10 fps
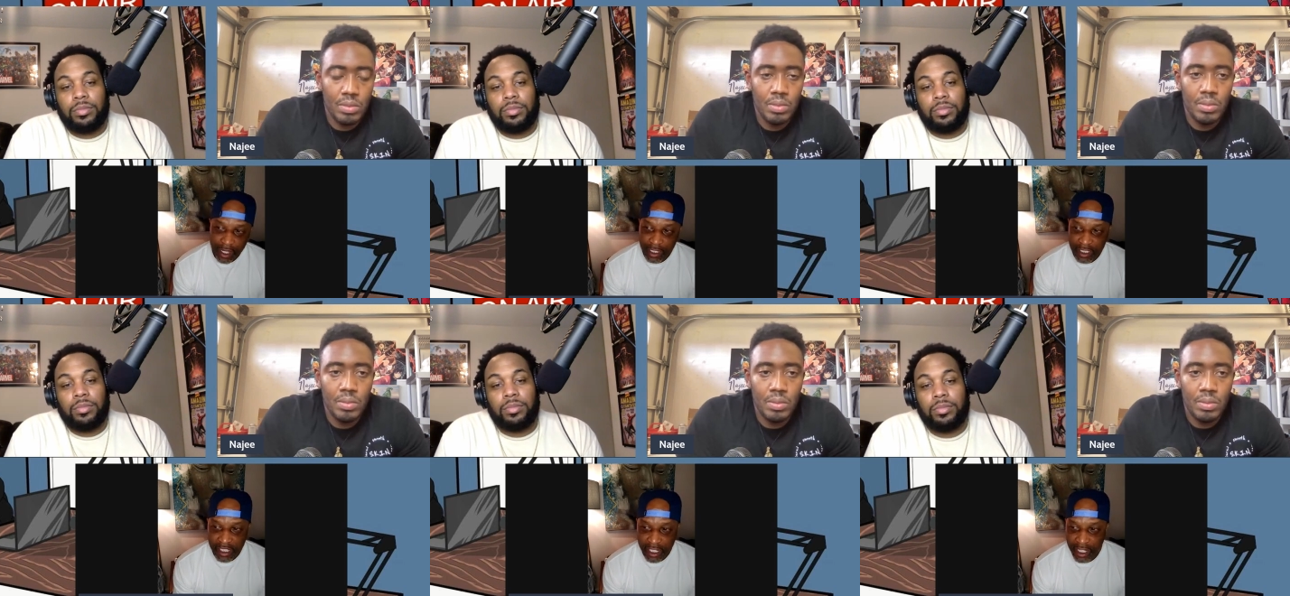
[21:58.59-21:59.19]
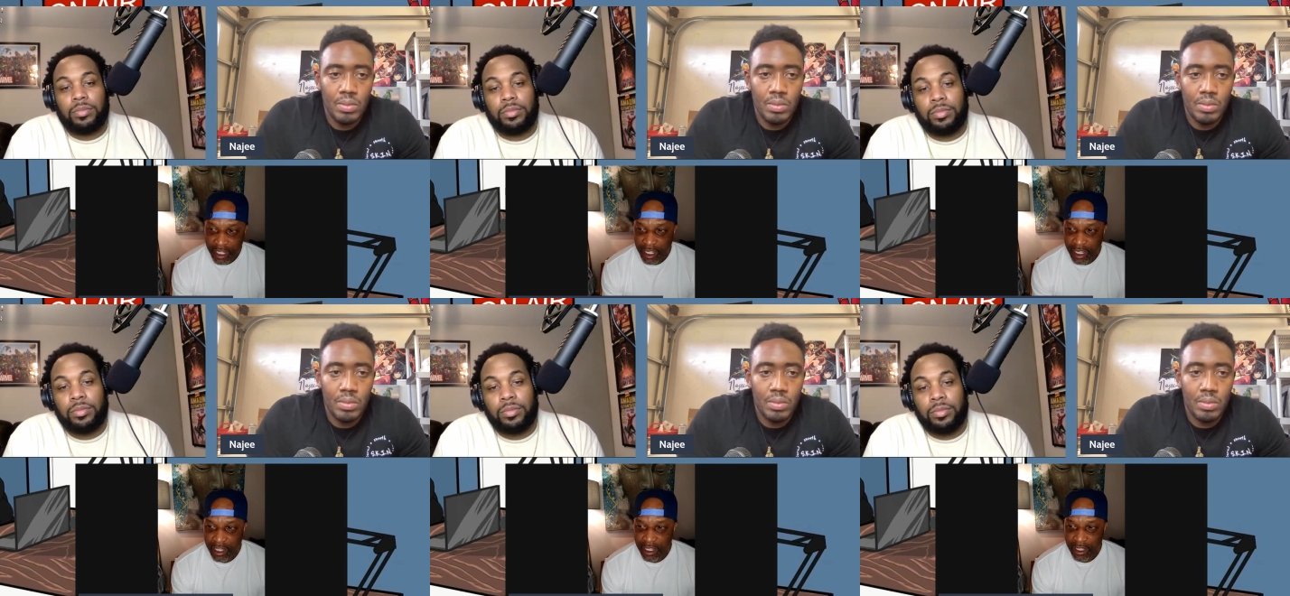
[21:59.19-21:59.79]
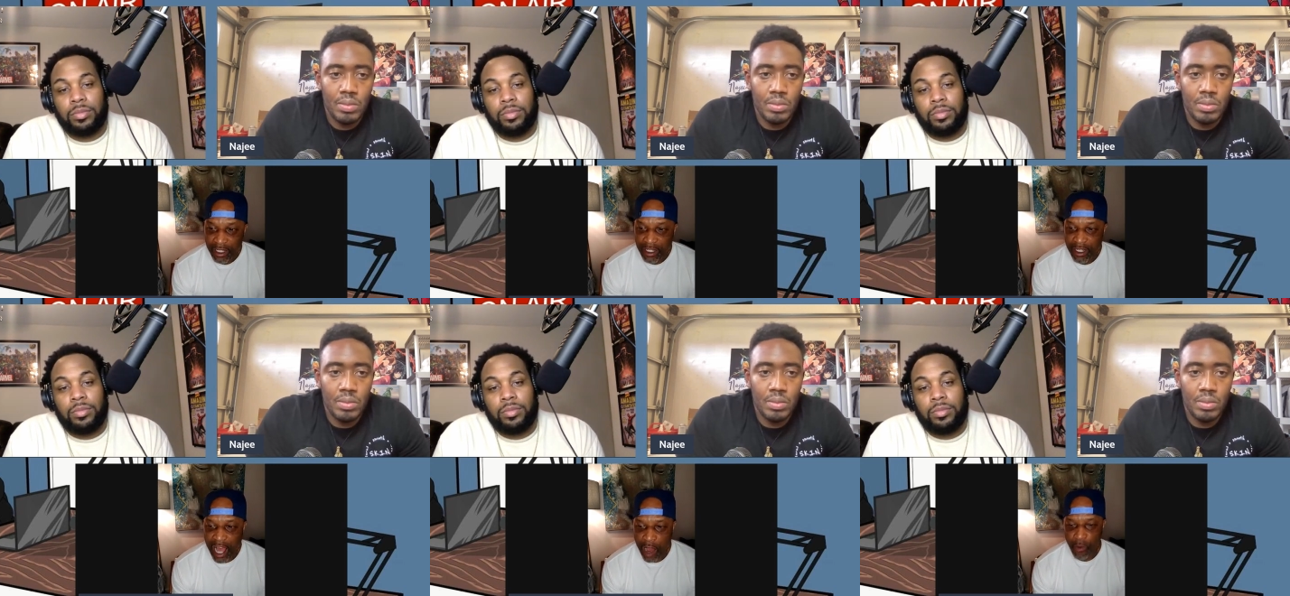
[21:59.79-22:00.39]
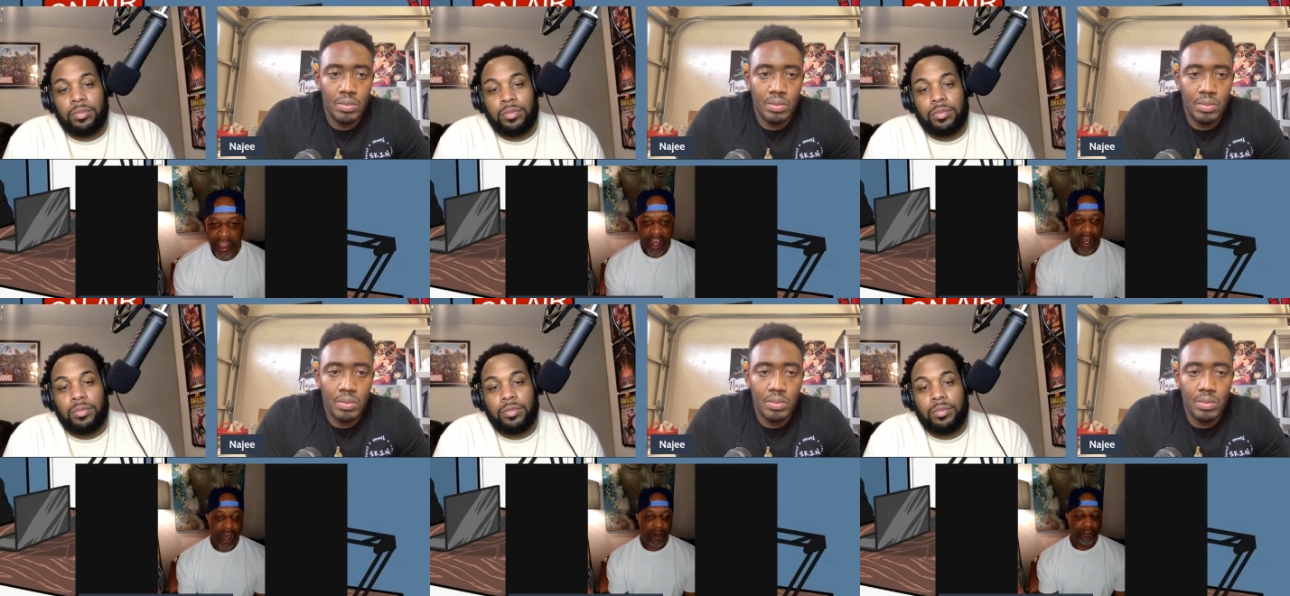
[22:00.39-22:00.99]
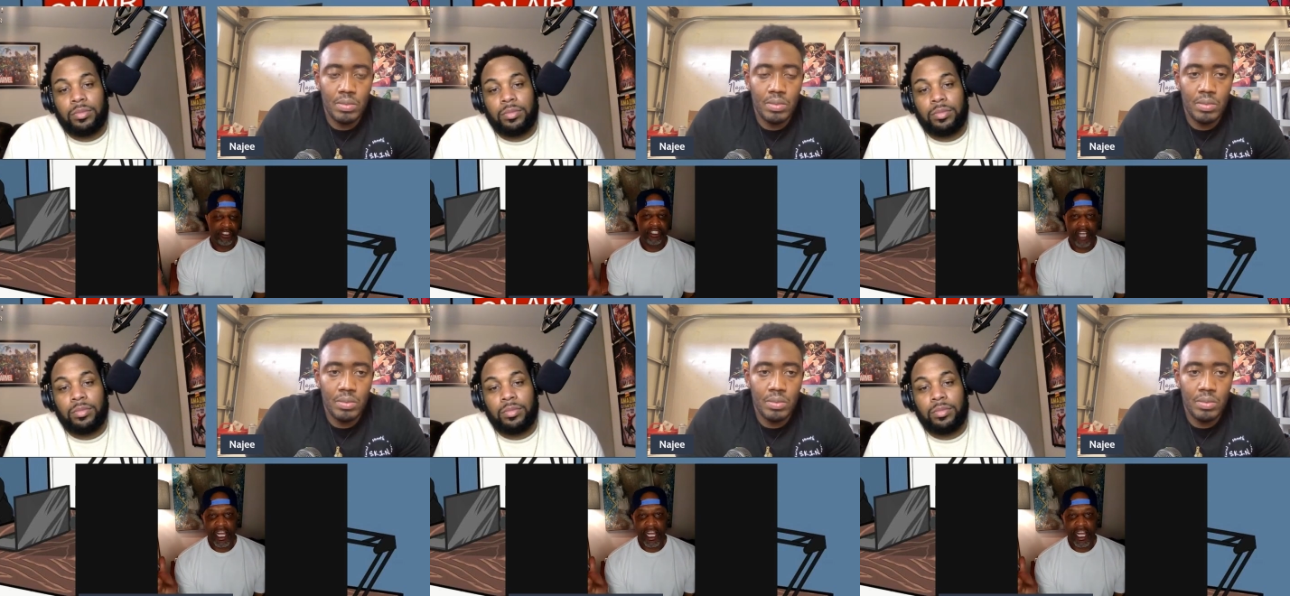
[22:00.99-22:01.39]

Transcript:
Speaker 1: shit, uh, I weigh out all the shit